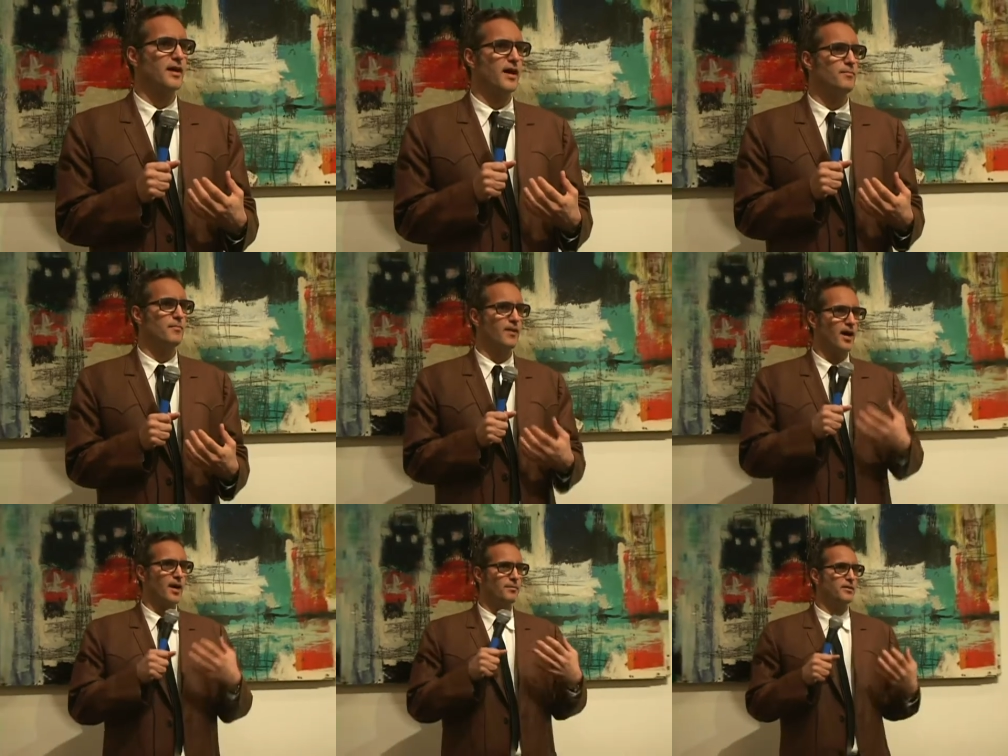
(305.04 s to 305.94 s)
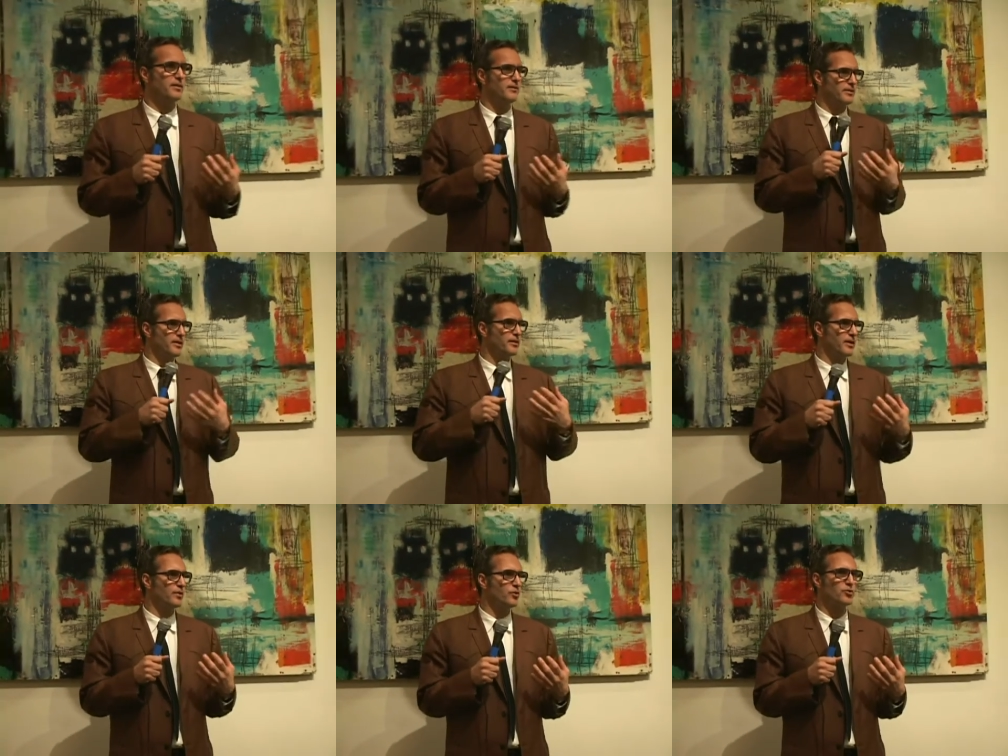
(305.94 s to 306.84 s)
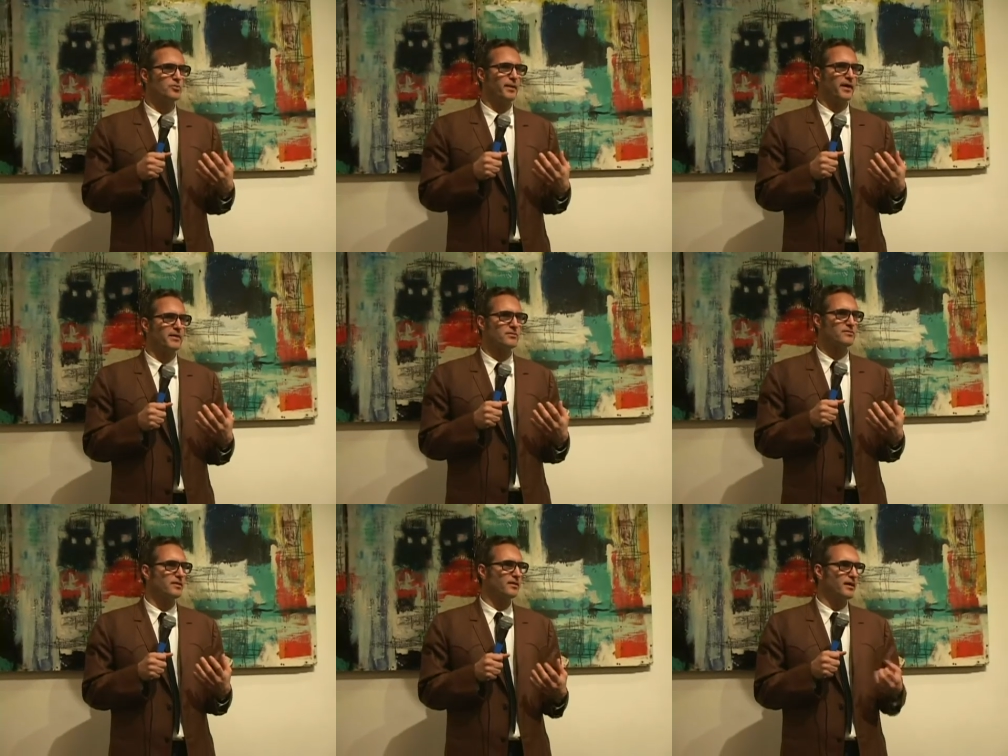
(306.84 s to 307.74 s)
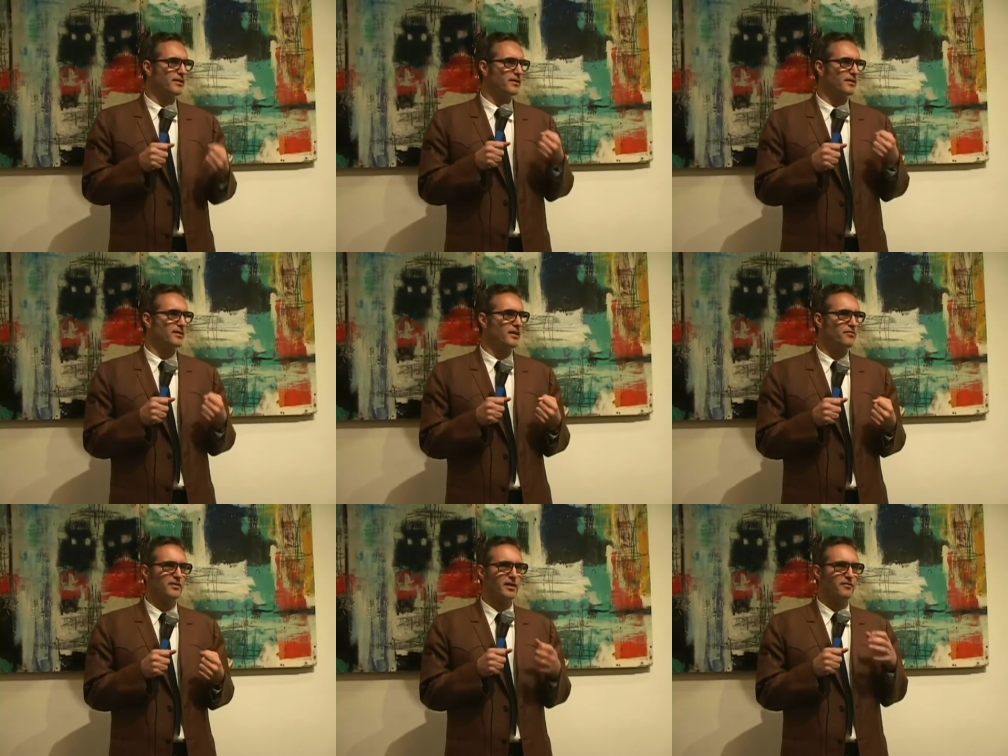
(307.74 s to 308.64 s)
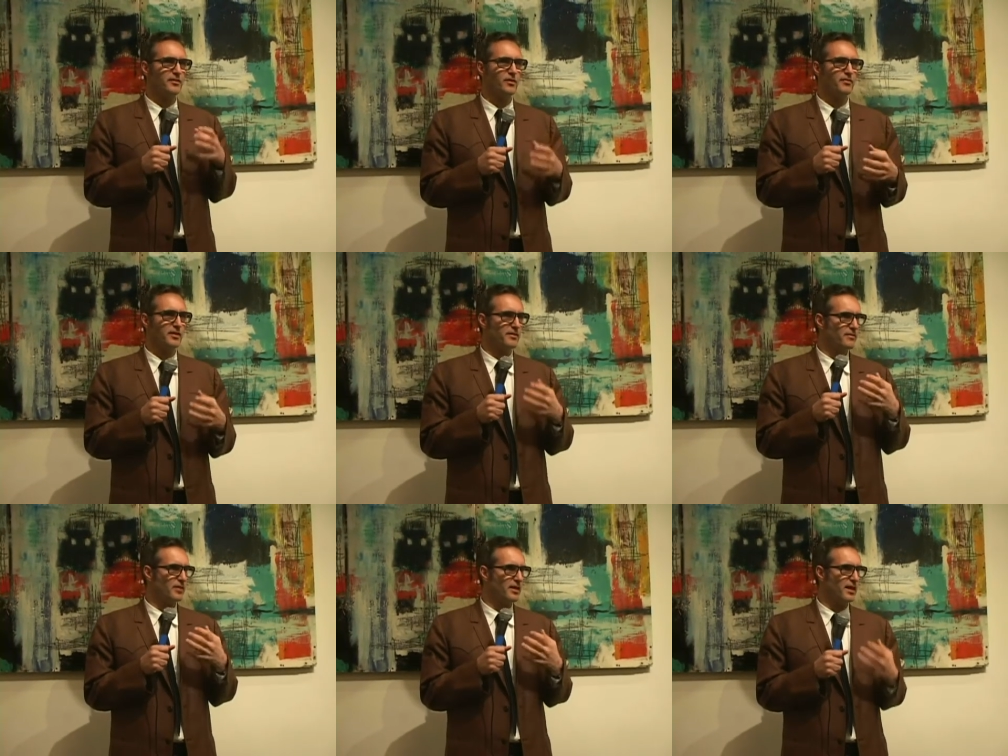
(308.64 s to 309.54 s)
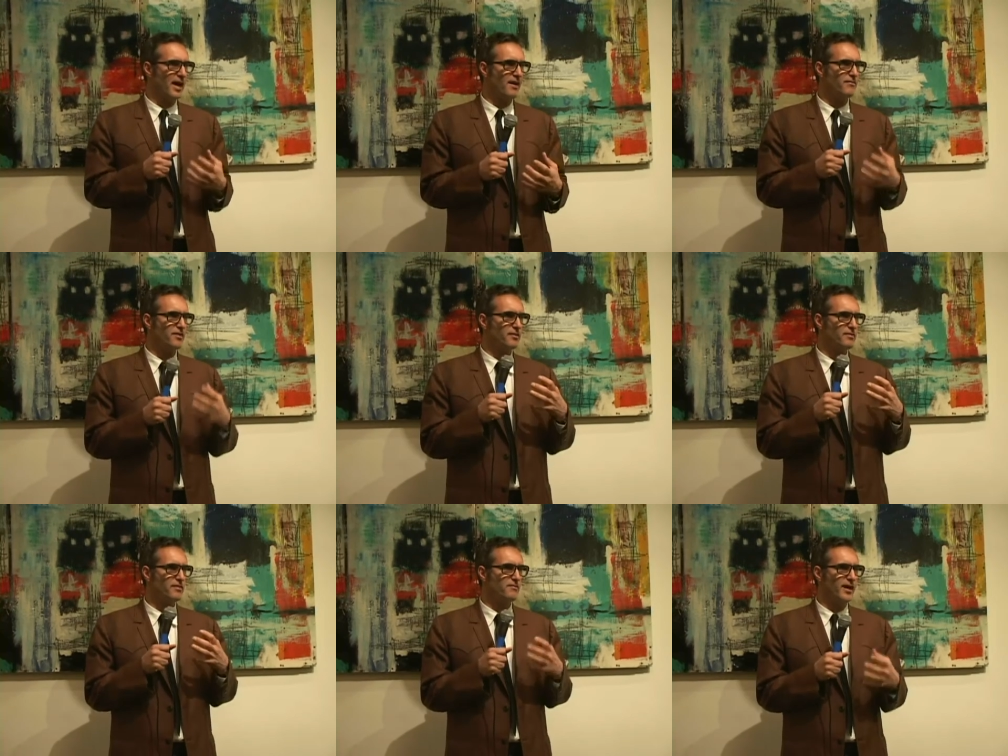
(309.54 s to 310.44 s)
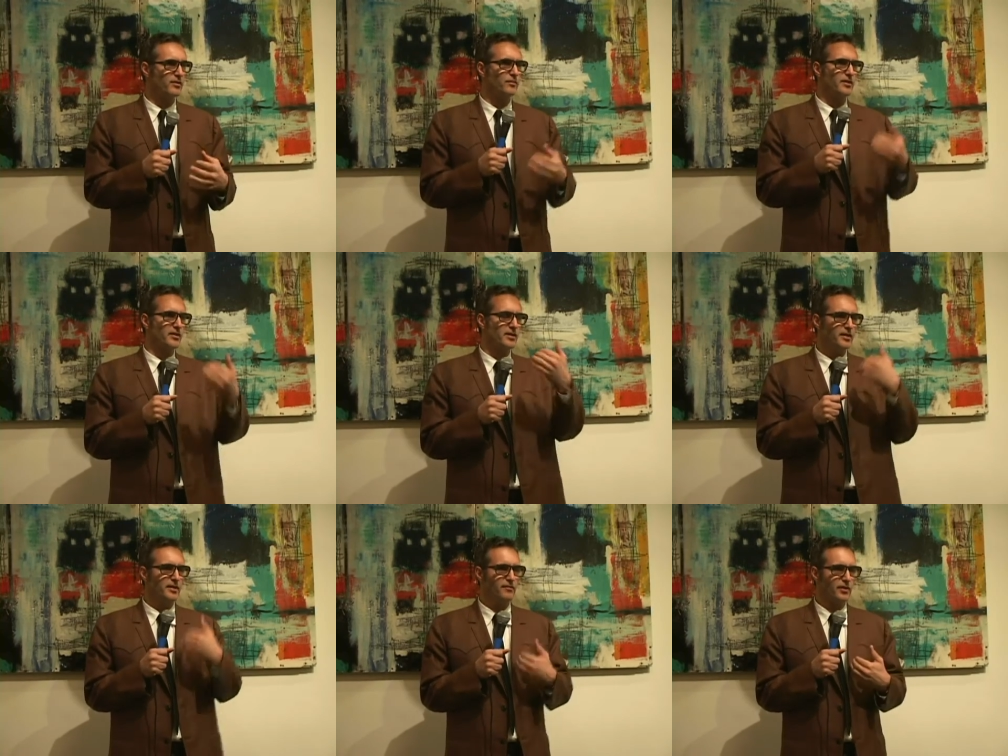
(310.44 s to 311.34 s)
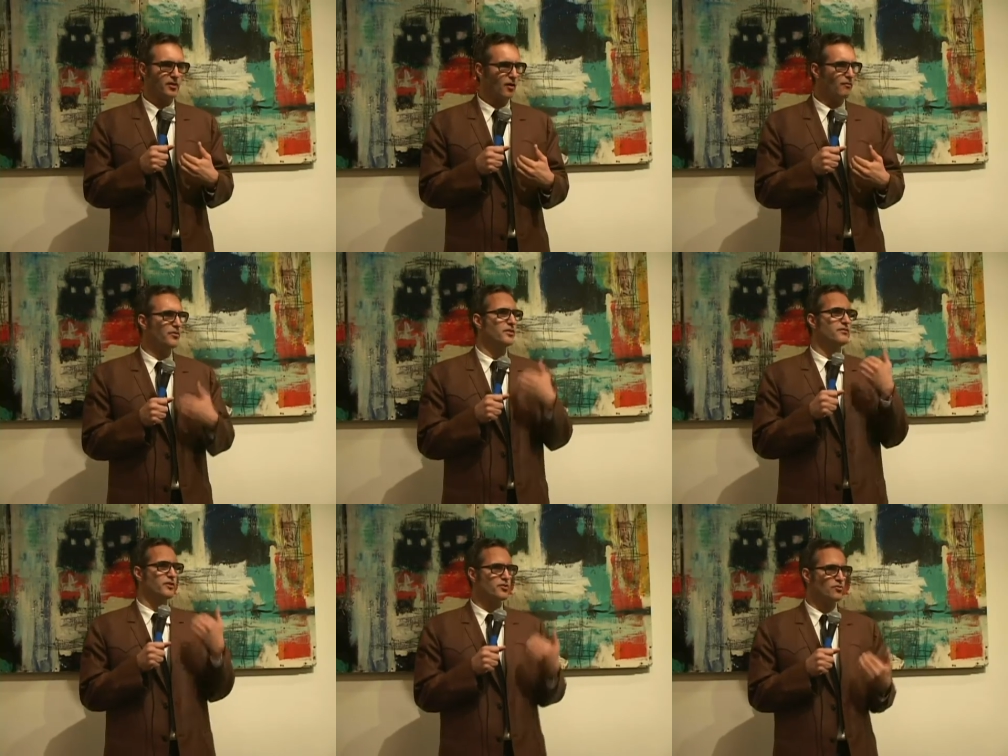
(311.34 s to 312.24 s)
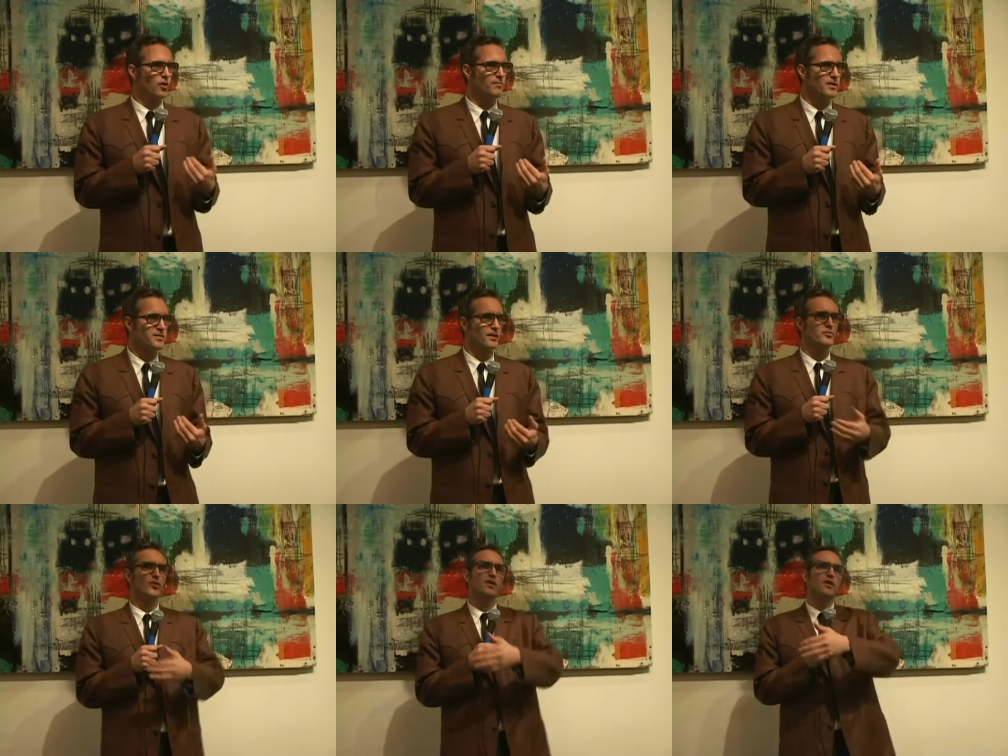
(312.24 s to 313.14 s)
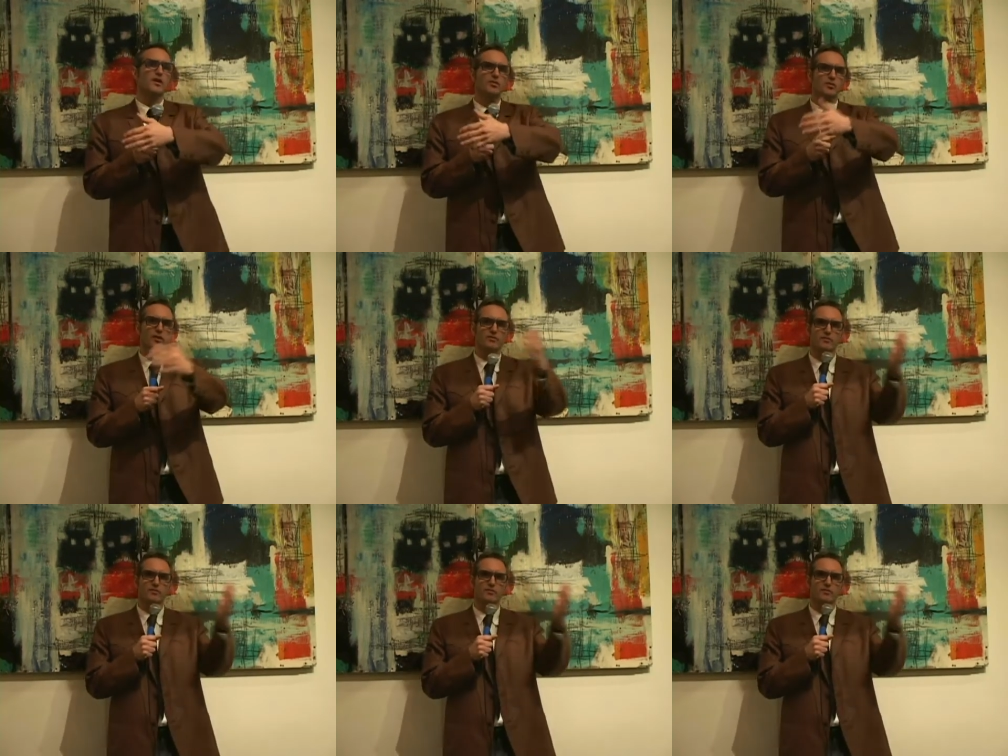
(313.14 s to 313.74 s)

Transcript: I'm in a good space, that I feel very alive, very vital, very confident, very strong in myself, so that